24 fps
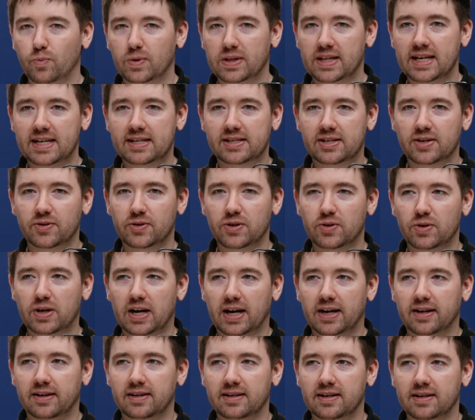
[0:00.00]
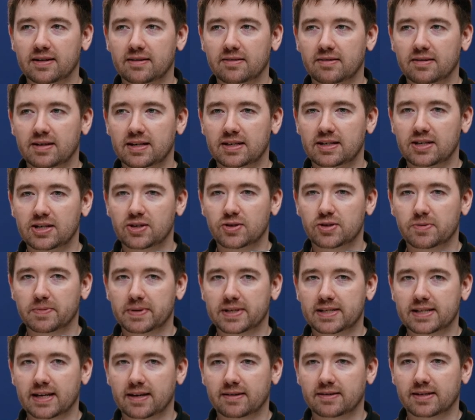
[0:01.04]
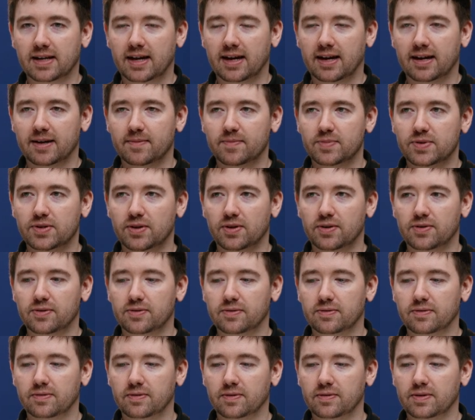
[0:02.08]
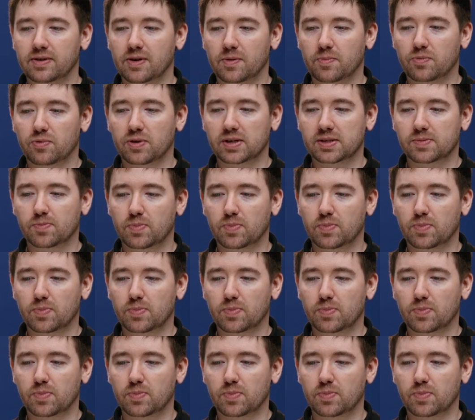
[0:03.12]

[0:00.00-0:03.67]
With these two, you kind of need to use them at the same time. So, you know, press